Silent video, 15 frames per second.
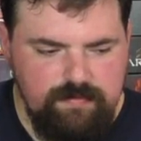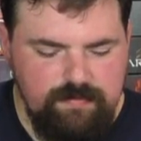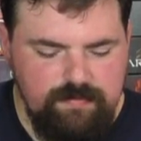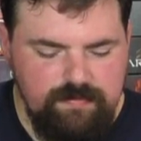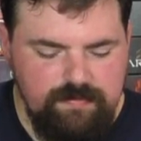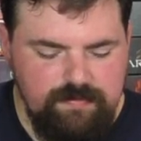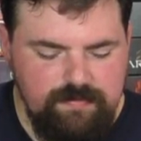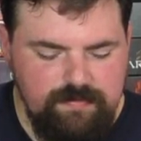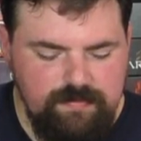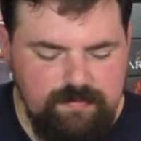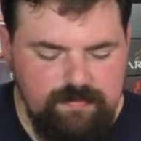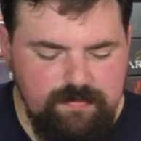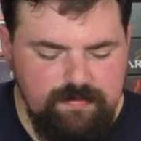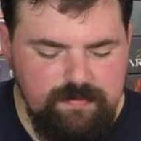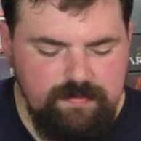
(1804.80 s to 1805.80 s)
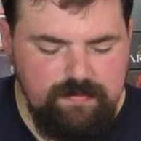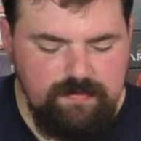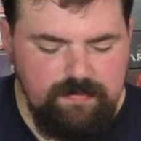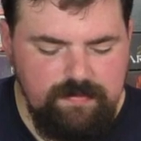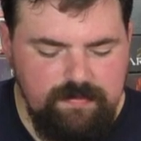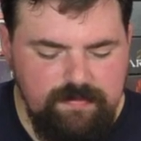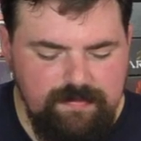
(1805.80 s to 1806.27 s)

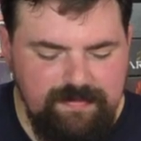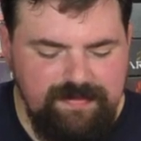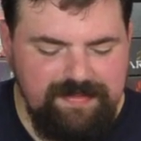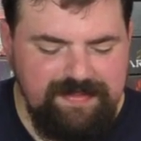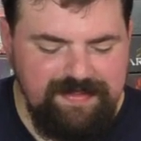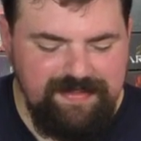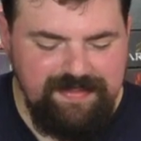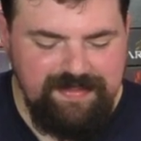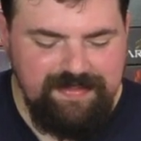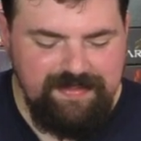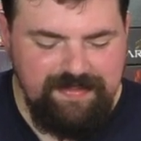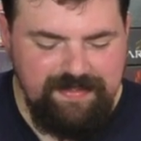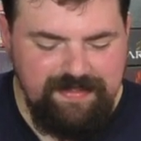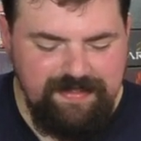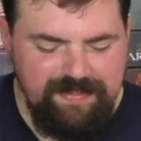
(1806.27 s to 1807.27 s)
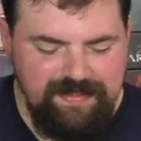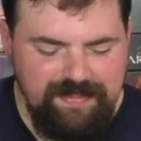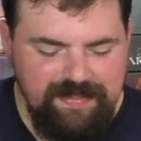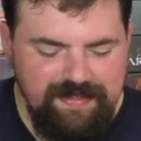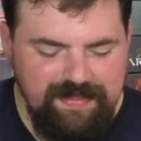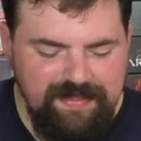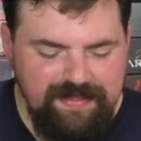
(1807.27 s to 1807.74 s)

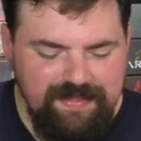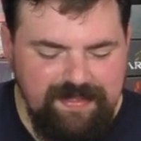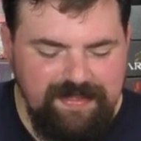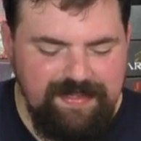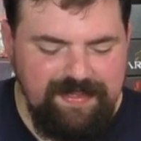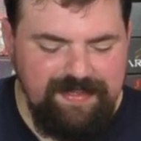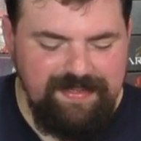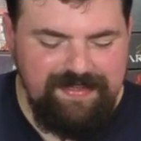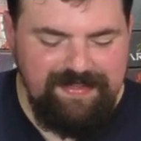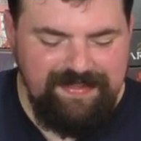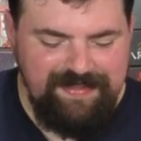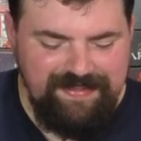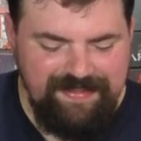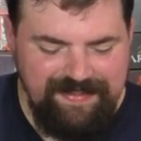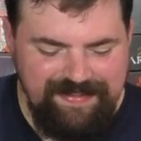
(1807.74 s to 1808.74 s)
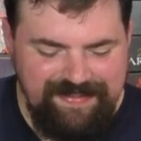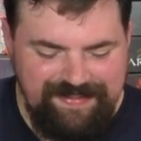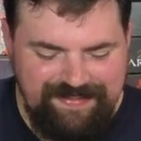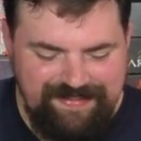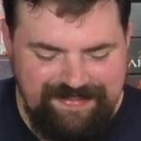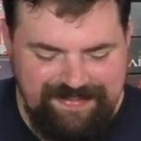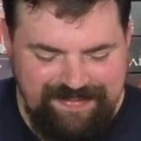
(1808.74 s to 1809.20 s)

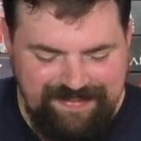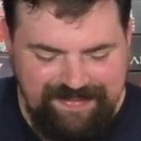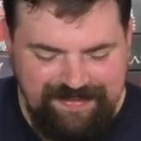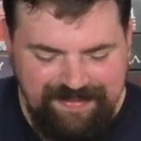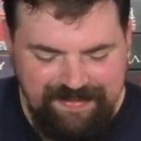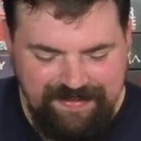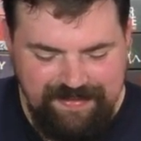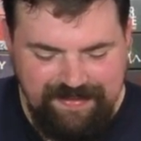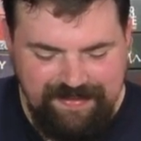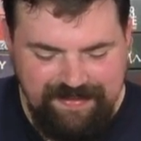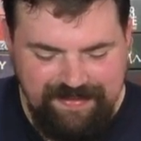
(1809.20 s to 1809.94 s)
(not speaking)